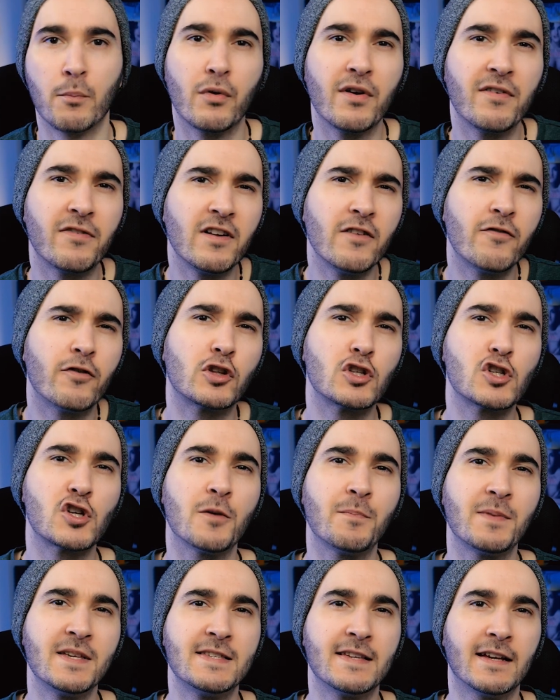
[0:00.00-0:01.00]
Briefly,
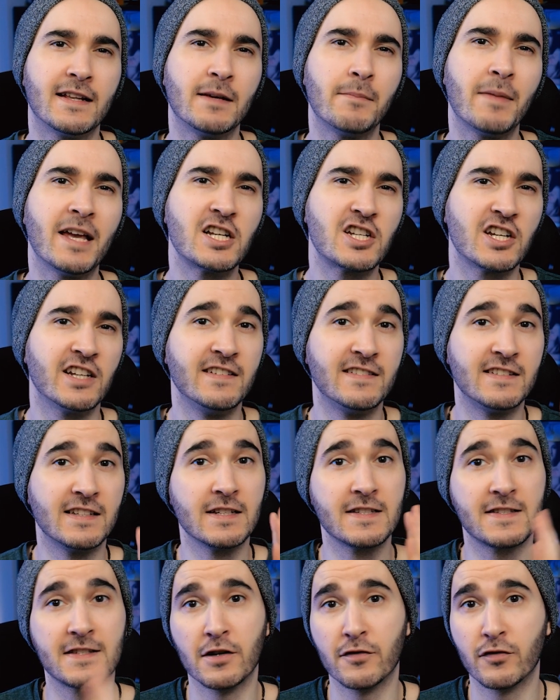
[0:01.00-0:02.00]
Photoshop is an image
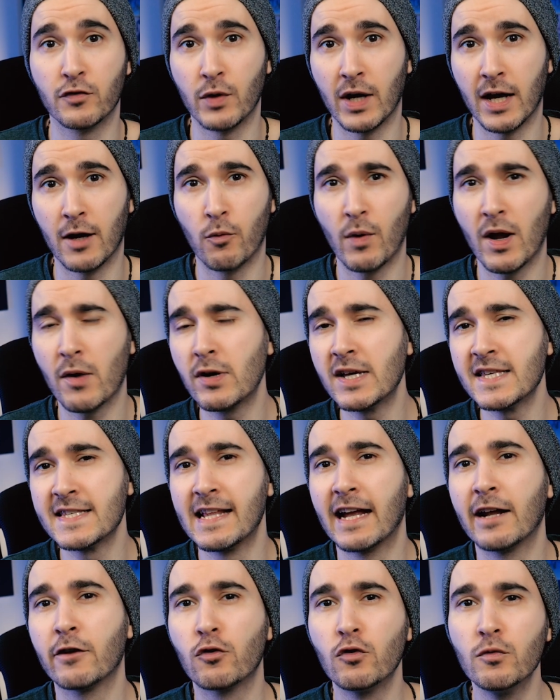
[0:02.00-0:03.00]
editing software, whereas
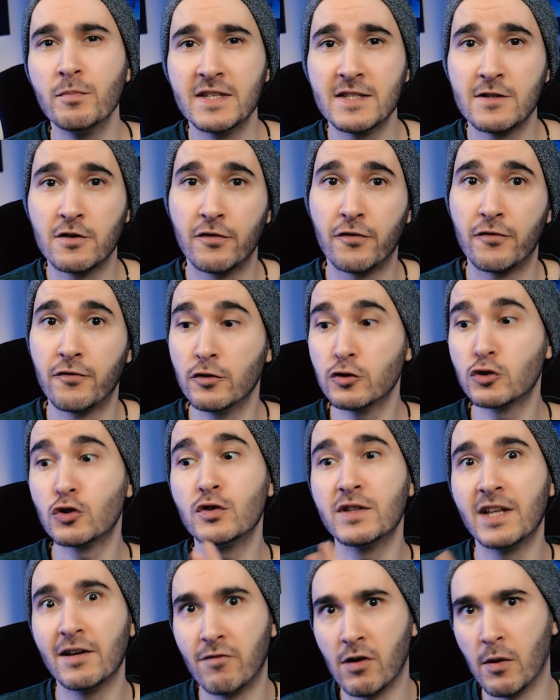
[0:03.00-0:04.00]
Lightroom is a
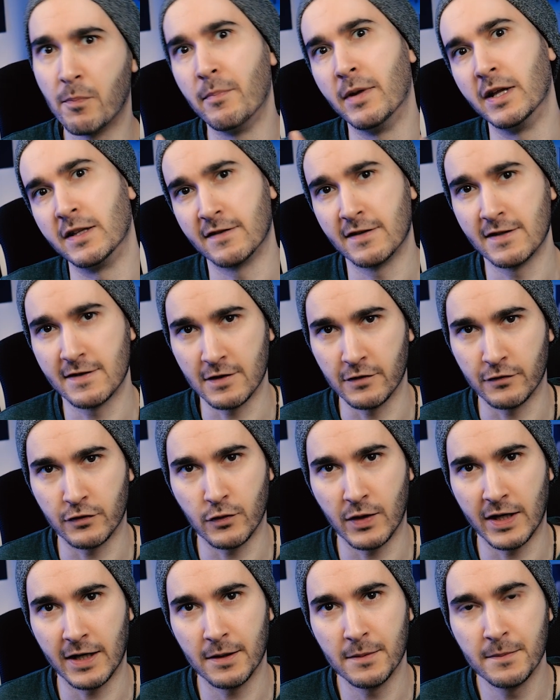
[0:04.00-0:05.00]
photo development software.